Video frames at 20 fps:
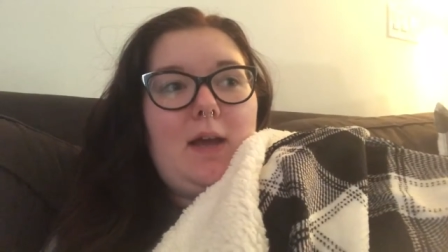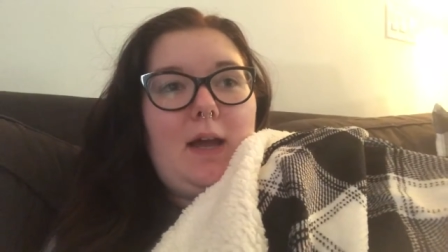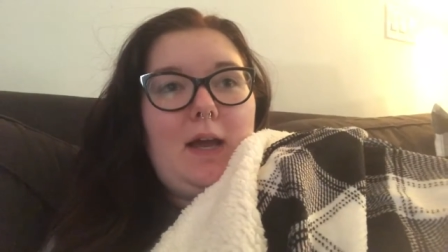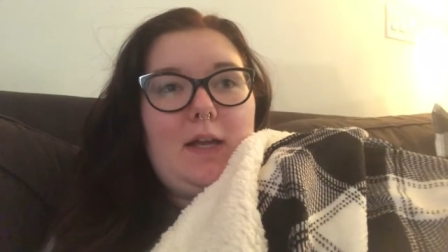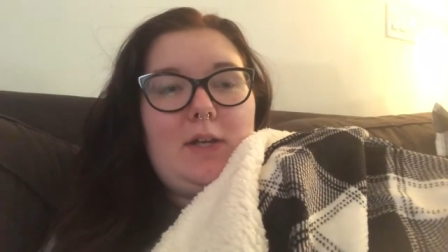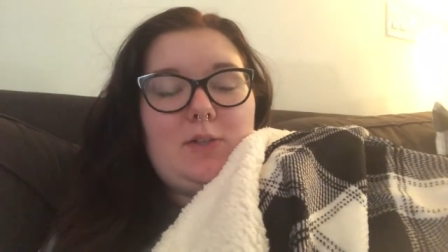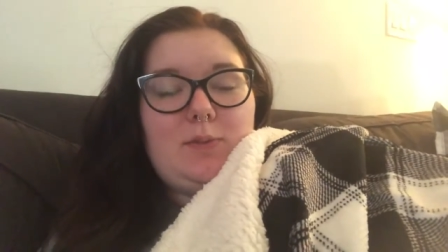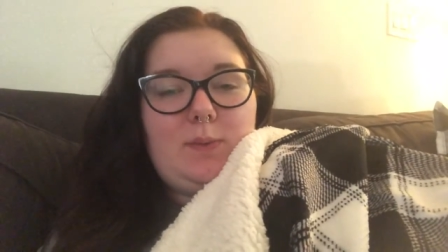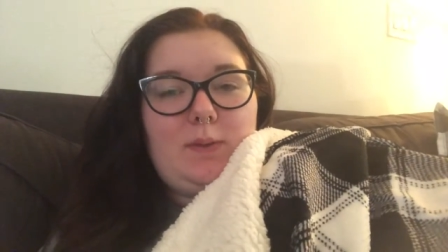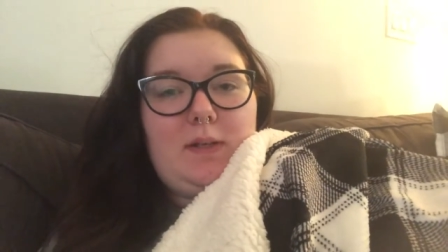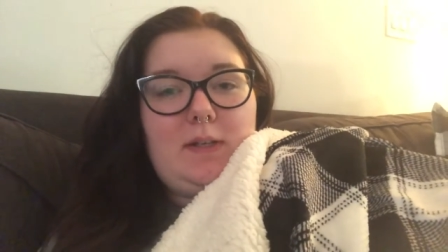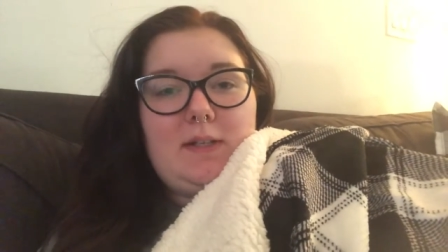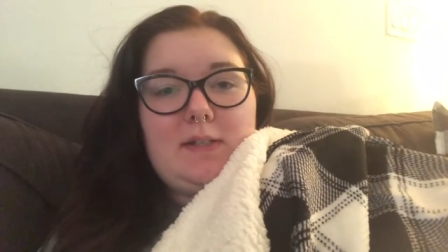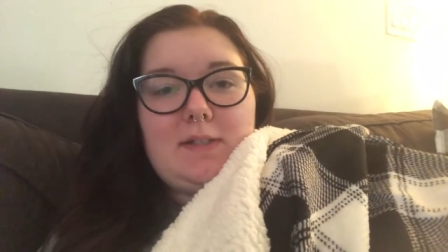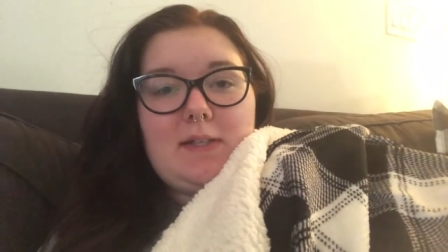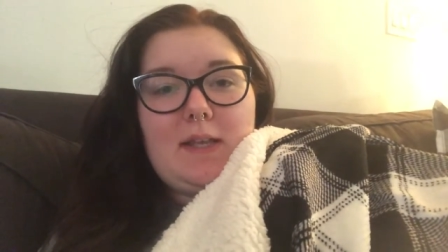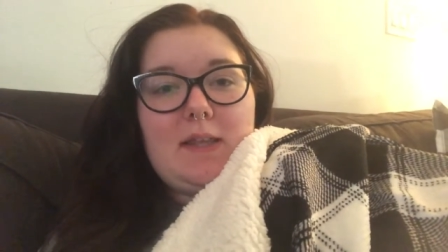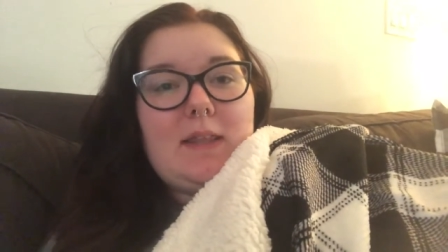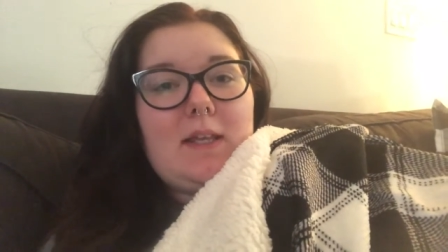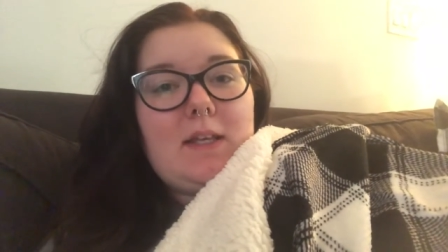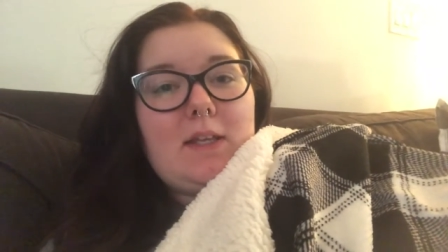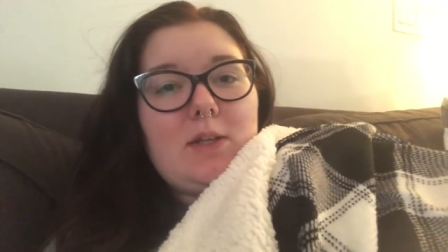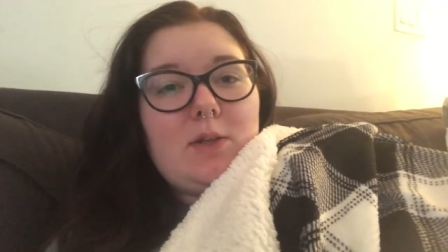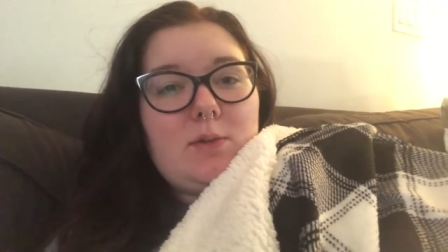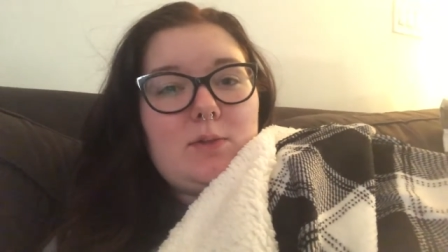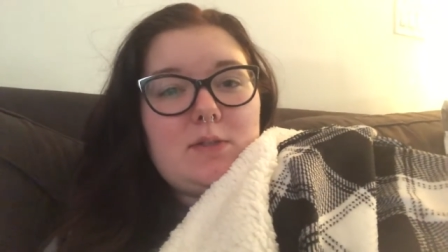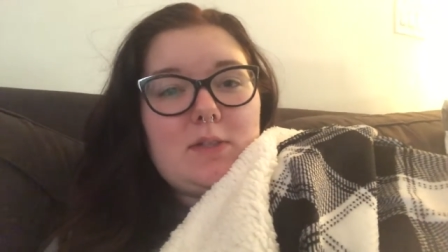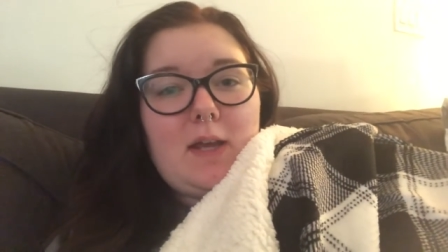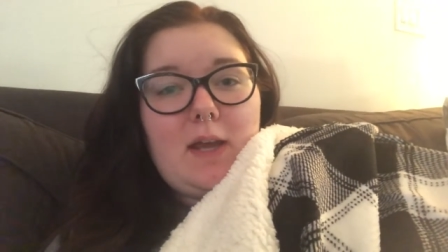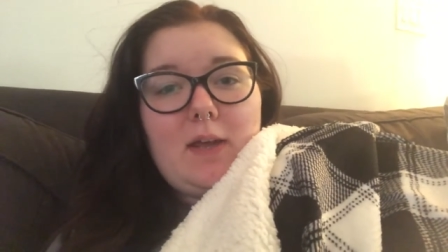I just wanted to say thank
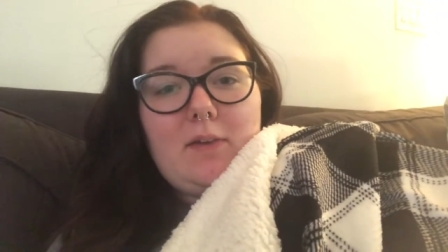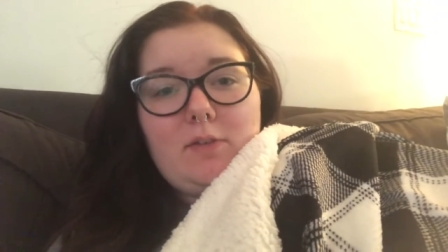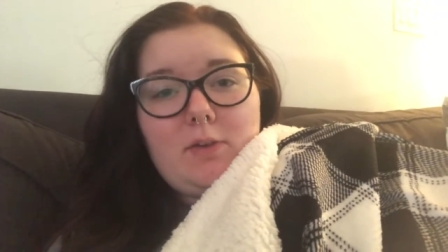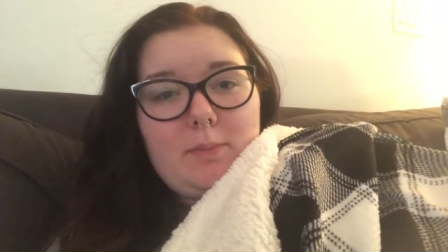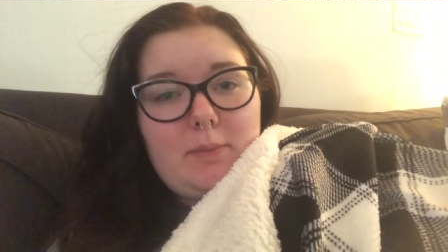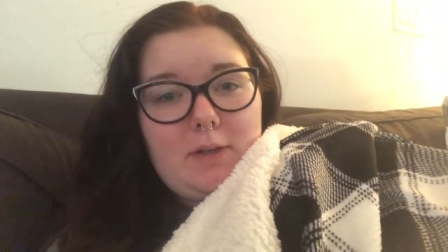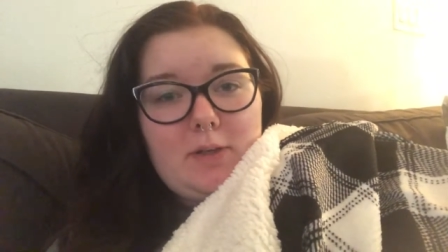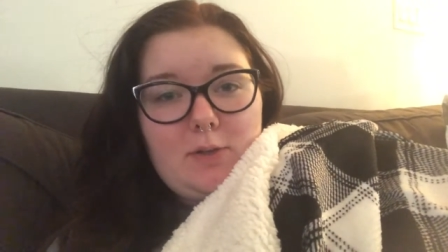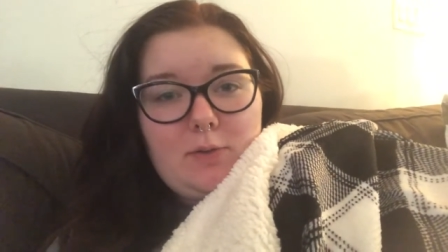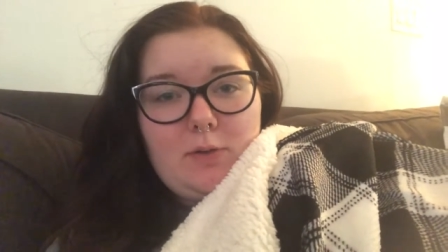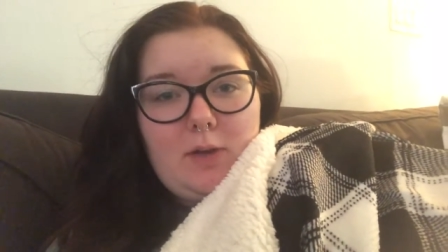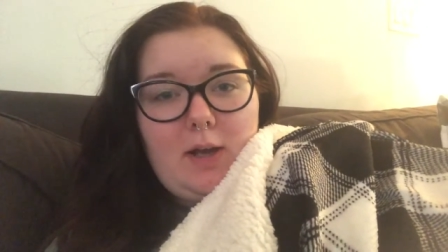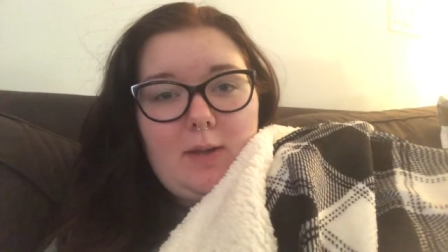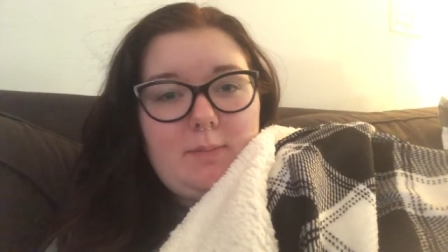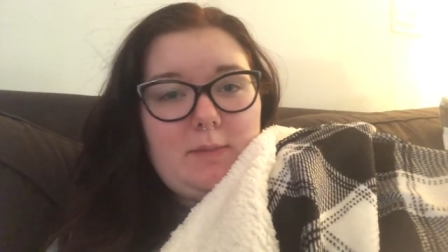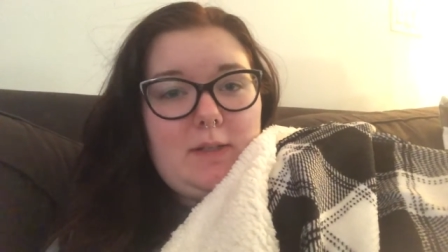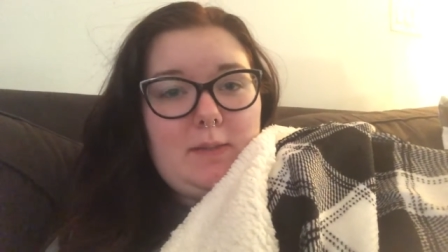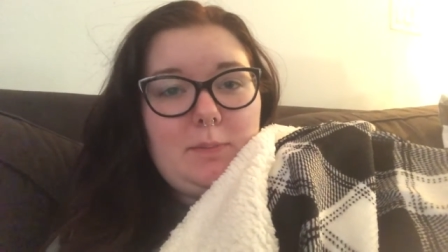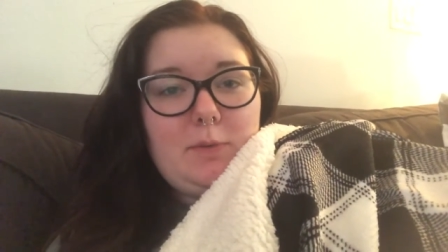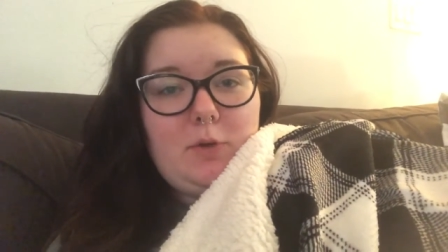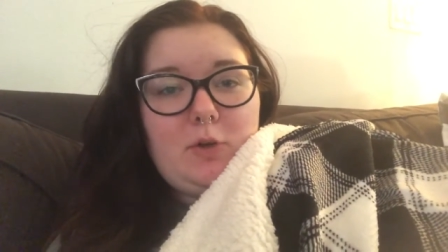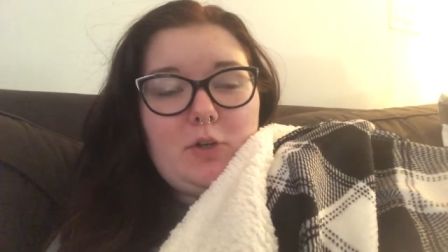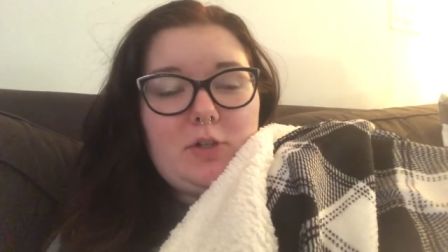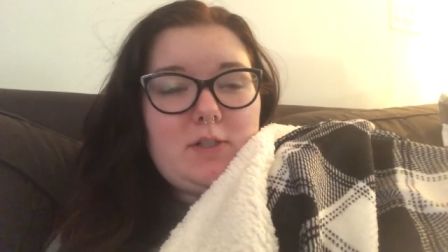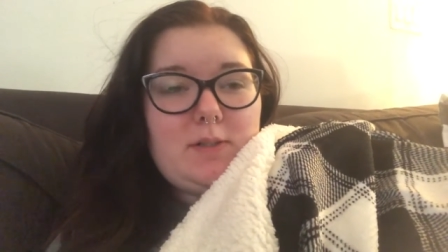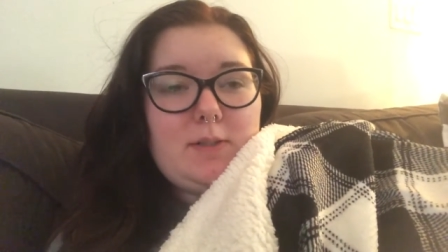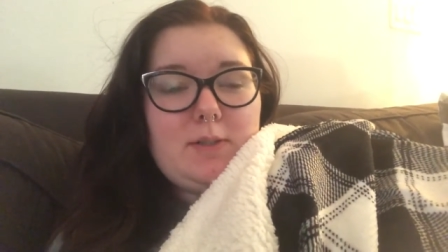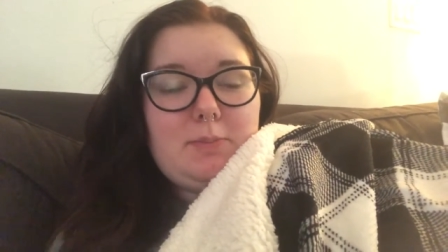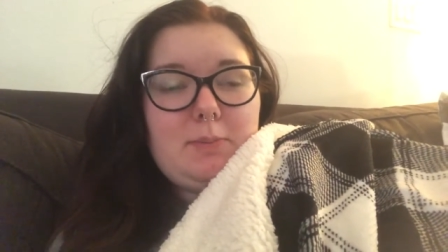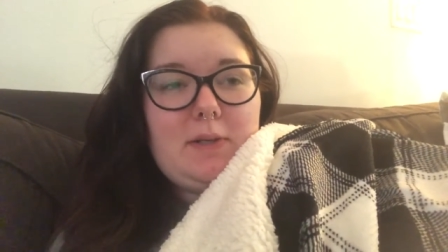you to everybody who got me
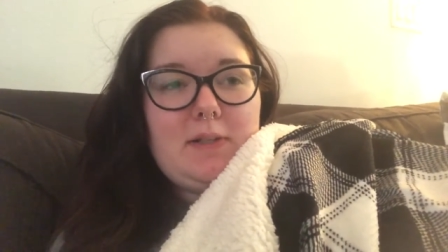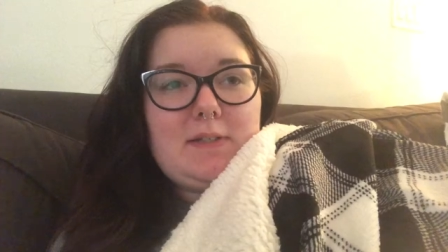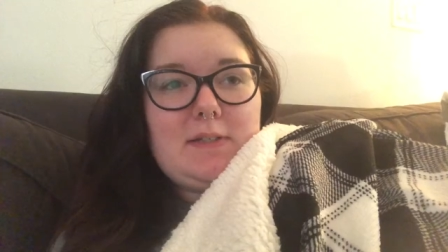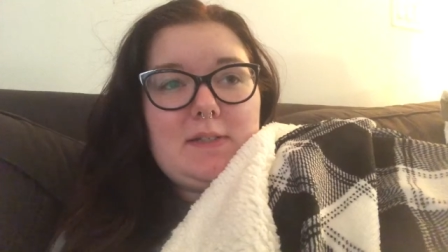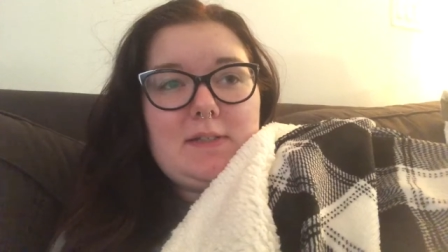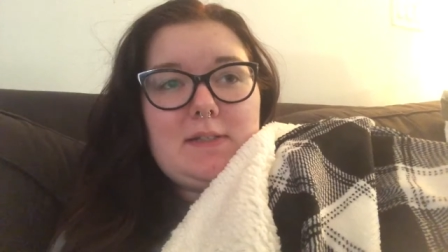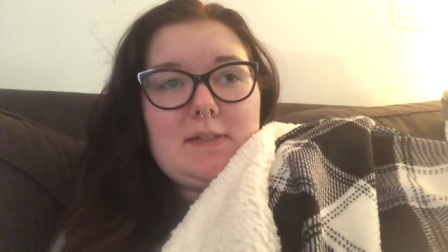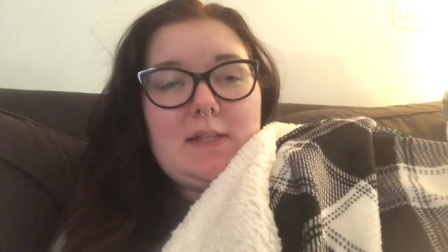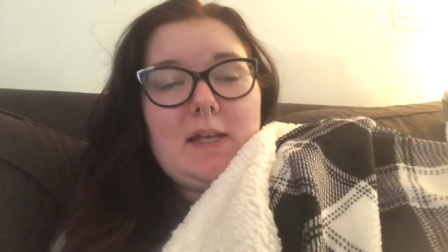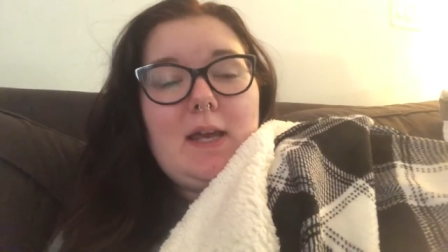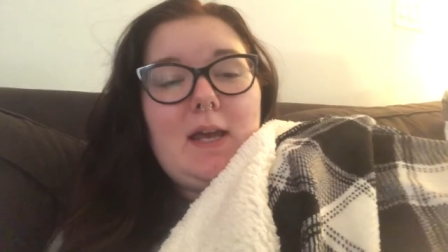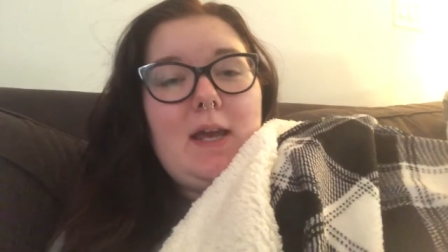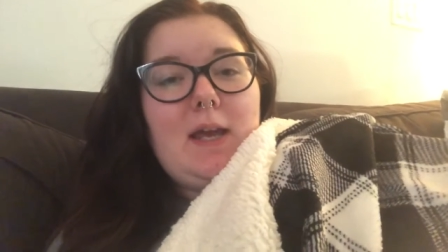Christmas presents.